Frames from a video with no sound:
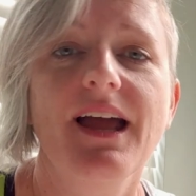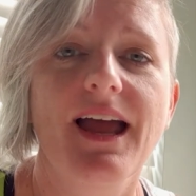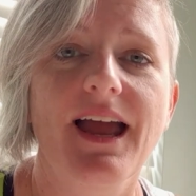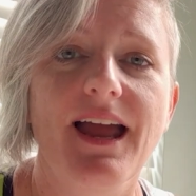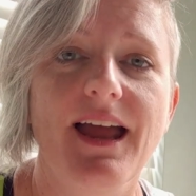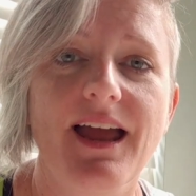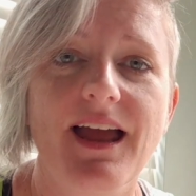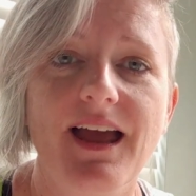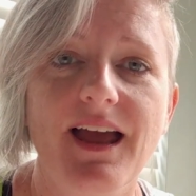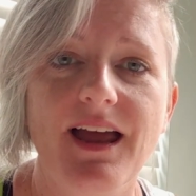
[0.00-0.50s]

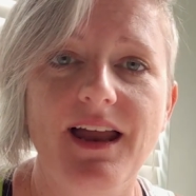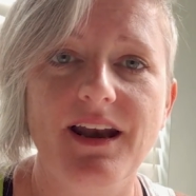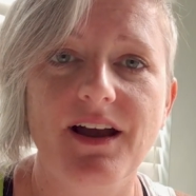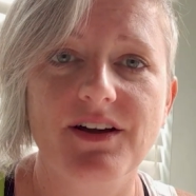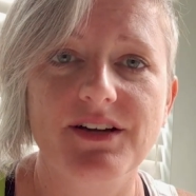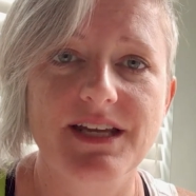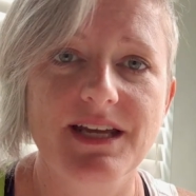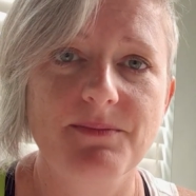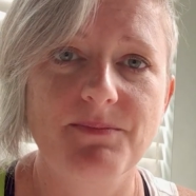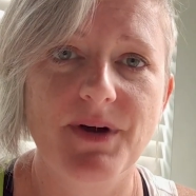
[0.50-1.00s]
And
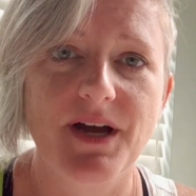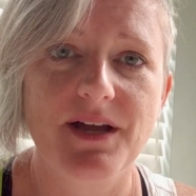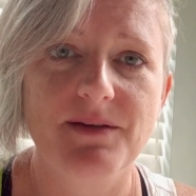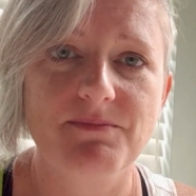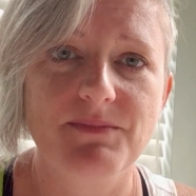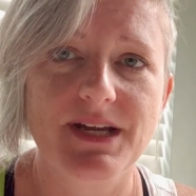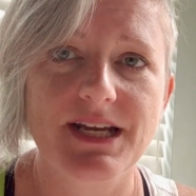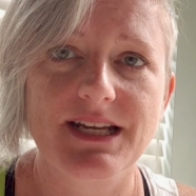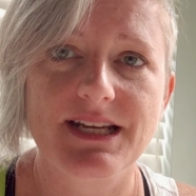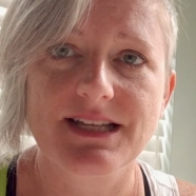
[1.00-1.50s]
I'll keep
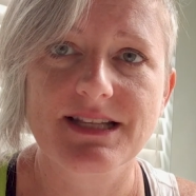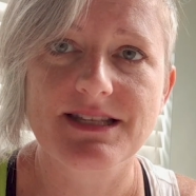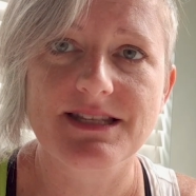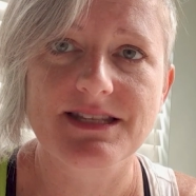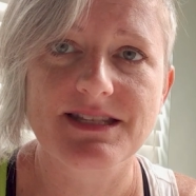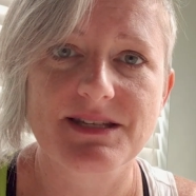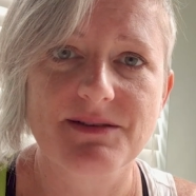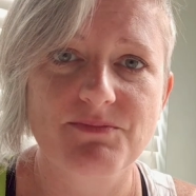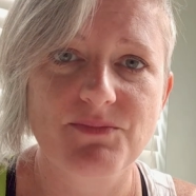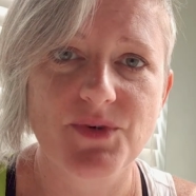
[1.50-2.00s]
on making
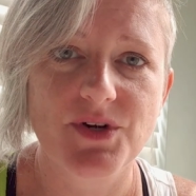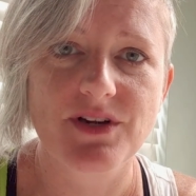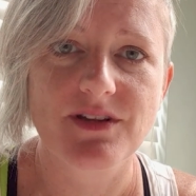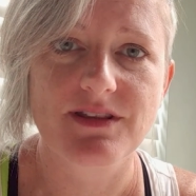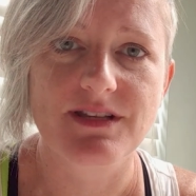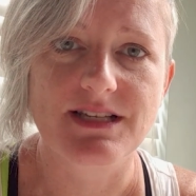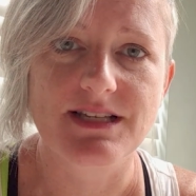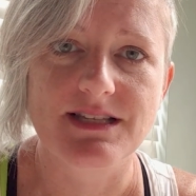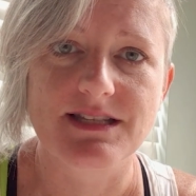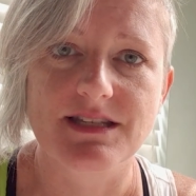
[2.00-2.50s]
some more
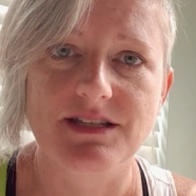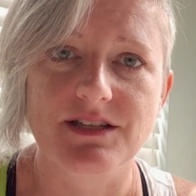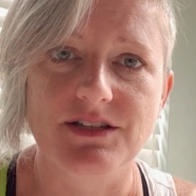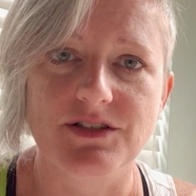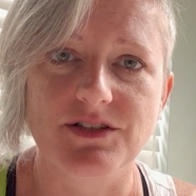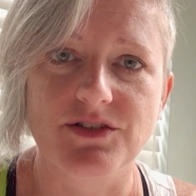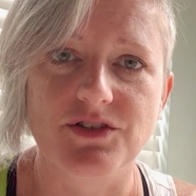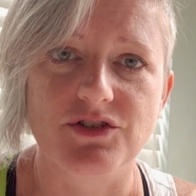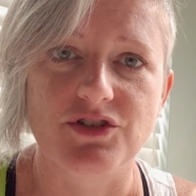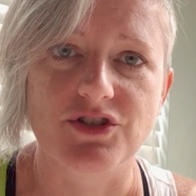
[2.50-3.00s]
of these
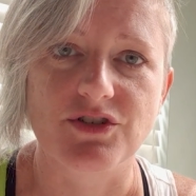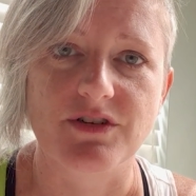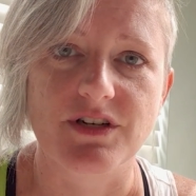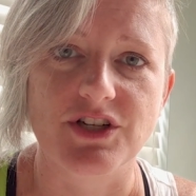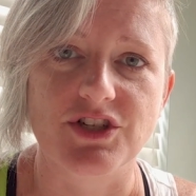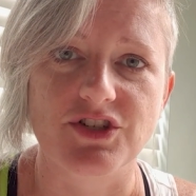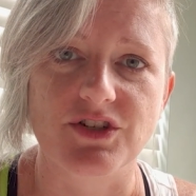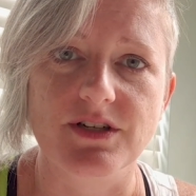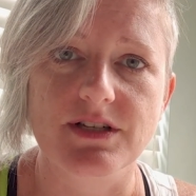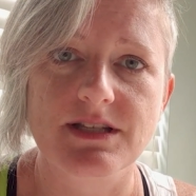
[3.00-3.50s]
little
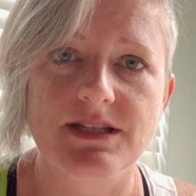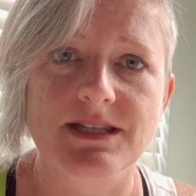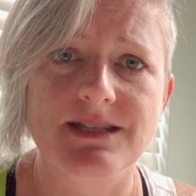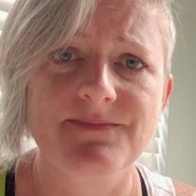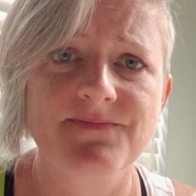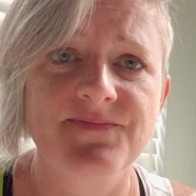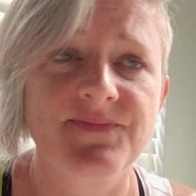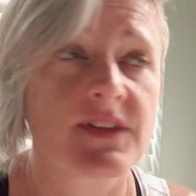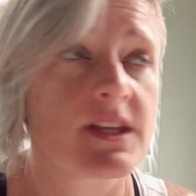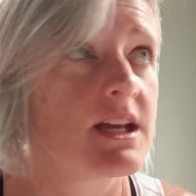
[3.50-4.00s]
shorty
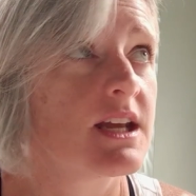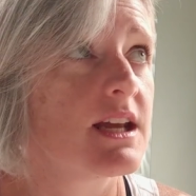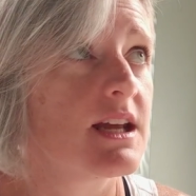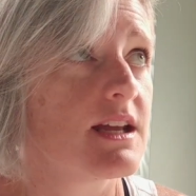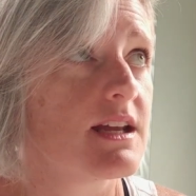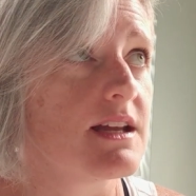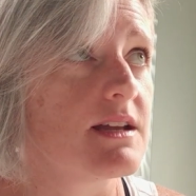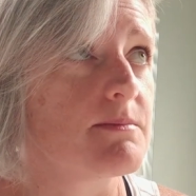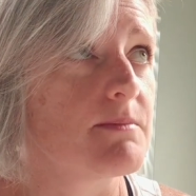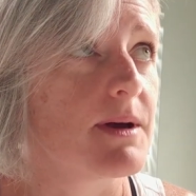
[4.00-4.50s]
shorts
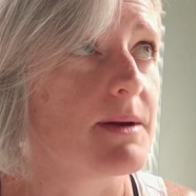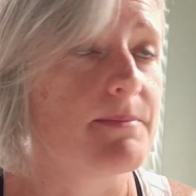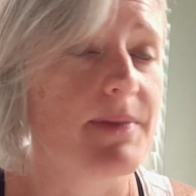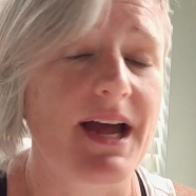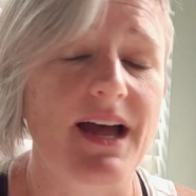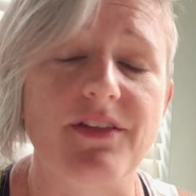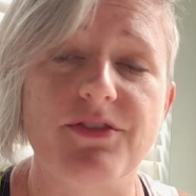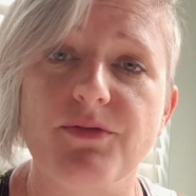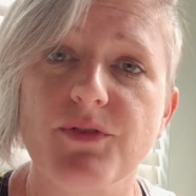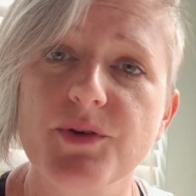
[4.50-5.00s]
in my
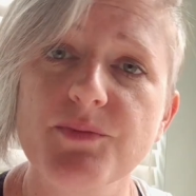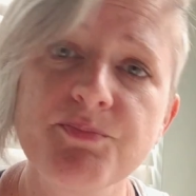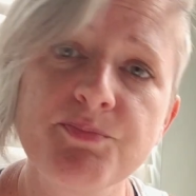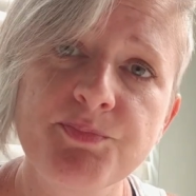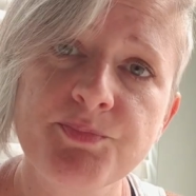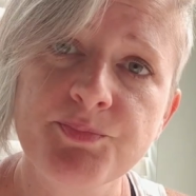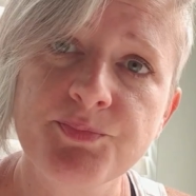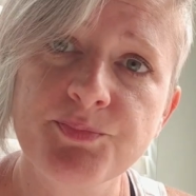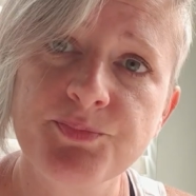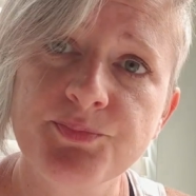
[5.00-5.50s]

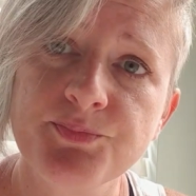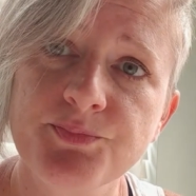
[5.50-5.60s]
bathroom,